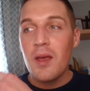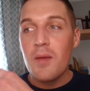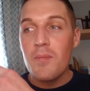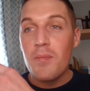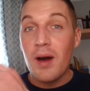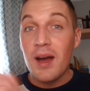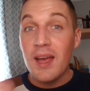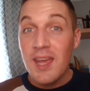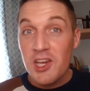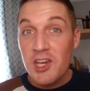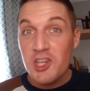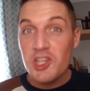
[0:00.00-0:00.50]

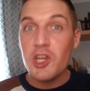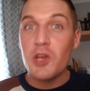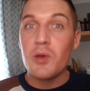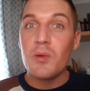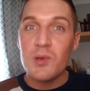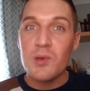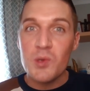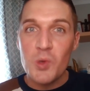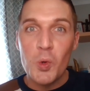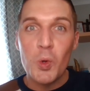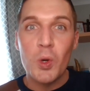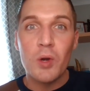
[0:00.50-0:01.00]
my
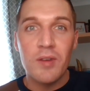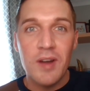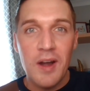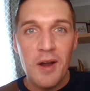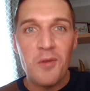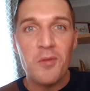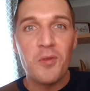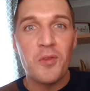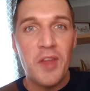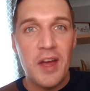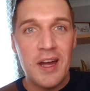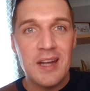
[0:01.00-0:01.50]
issue is all
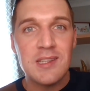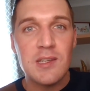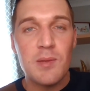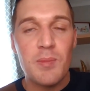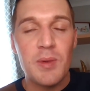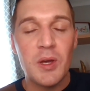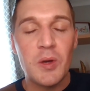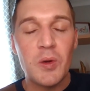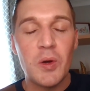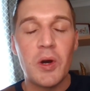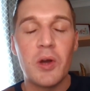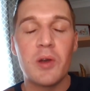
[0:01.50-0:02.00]
around that, to
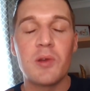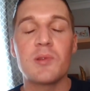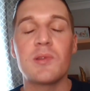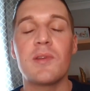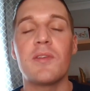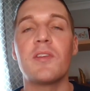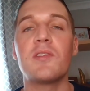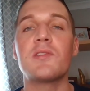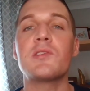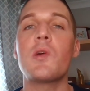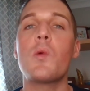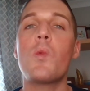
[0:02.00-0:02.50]
be quite honest
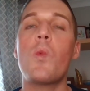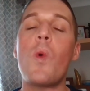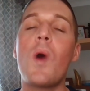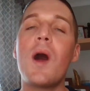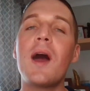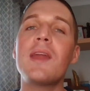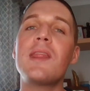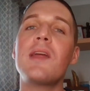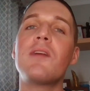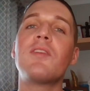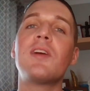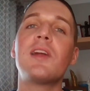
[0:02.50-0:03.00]
with you. So,
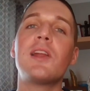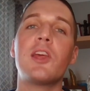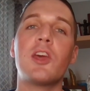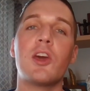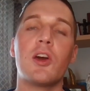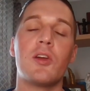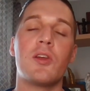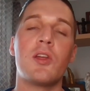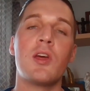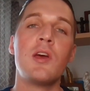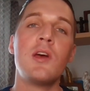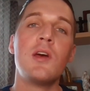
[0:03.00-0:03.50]
why are they really
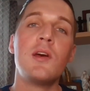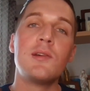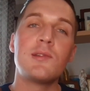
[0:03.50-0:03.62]
good?